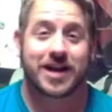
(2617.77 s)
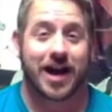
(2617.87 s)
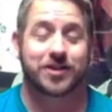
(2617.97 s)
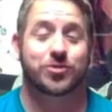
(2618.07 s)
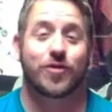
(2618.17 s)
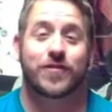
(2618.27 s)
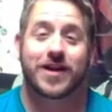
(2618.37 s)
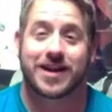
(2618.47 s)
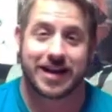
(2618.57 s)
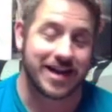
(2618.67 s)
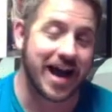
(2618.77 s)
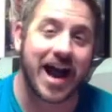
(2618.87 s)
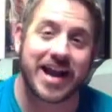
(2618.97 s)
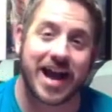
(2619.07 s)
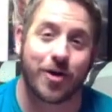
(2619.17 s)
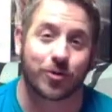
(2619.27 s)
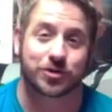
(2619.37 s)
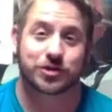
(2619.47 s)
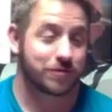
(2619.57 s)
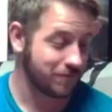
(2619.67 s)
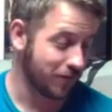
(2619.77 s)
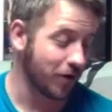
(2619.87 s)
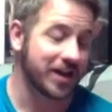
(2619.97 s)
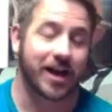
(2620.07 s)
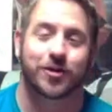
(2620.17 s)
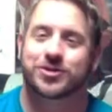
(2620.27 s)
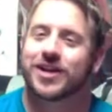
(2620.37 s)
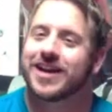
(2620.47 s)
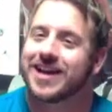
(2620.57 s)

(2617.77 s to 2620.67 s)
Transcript: I drove 9 hours, farty couch,